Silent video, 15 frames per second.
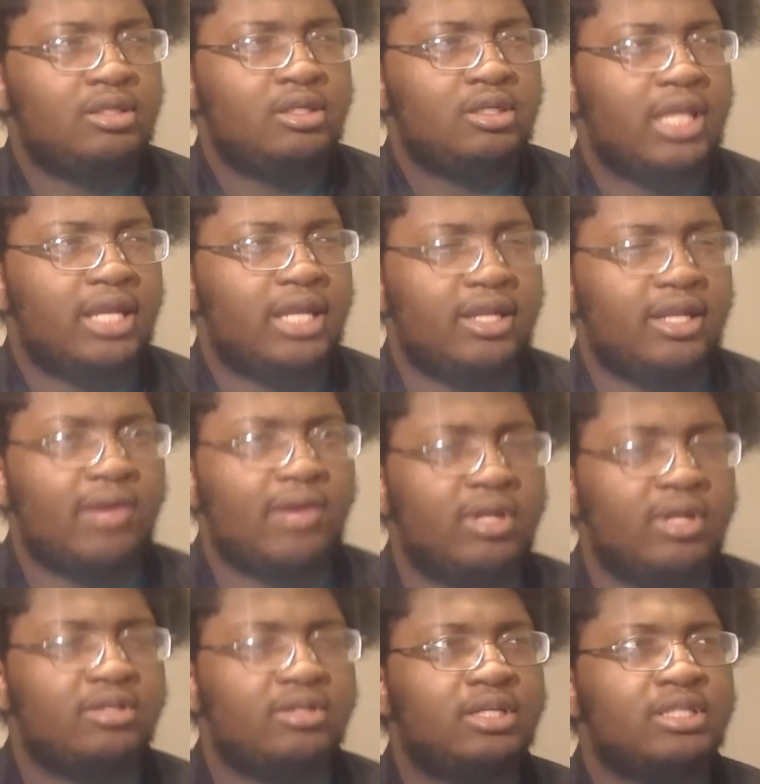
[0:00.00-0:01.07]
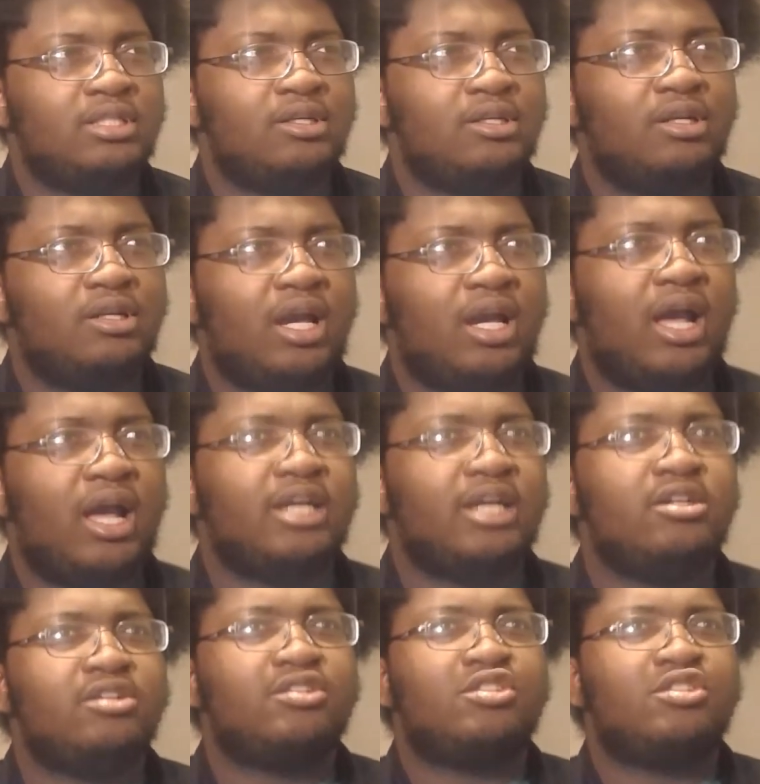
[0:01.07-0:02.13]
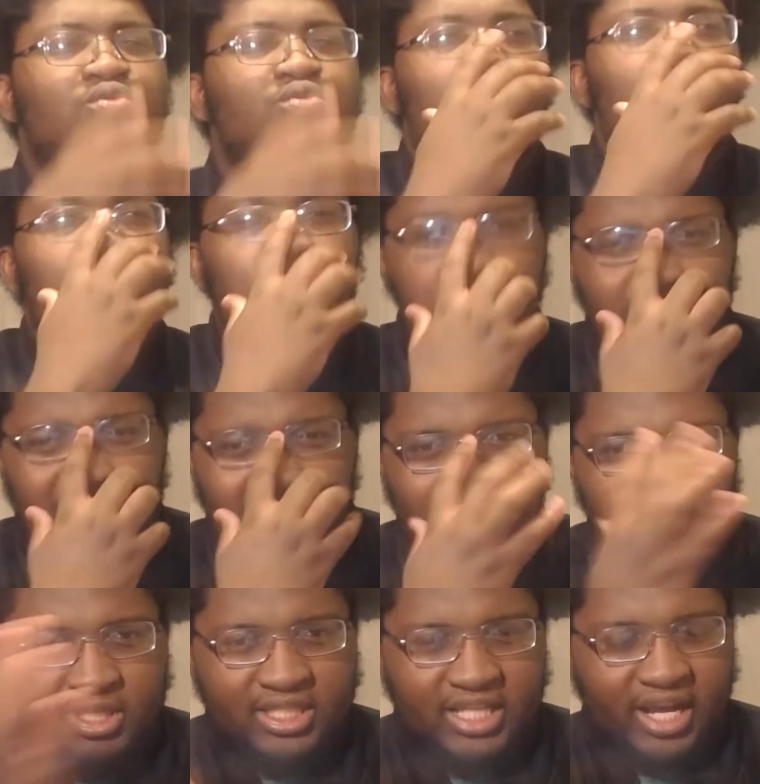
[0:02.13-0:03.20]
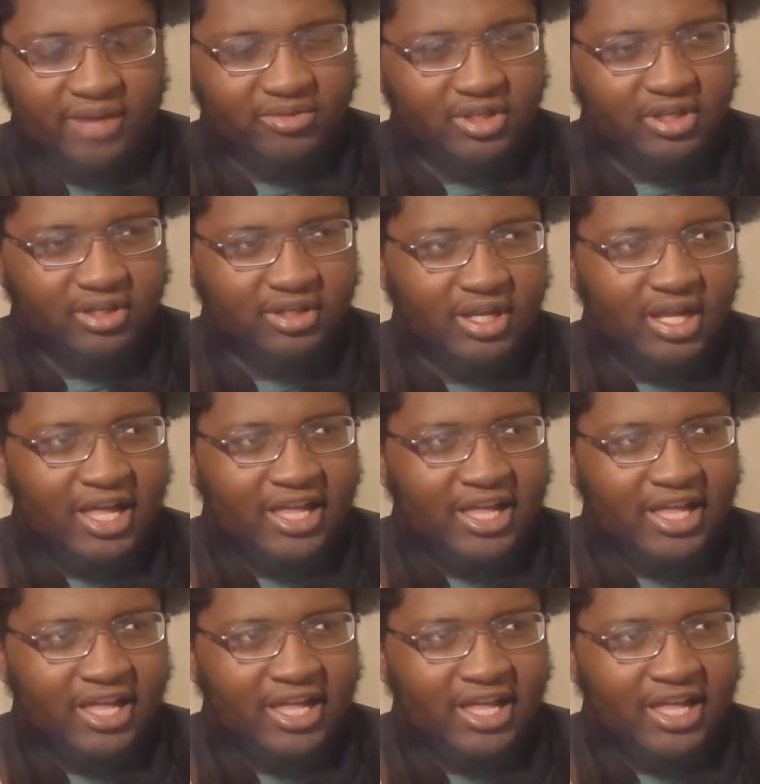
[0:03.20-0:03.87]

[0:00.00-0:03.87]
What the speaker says: Yeah, they only took his... I could have sworn that one chapter,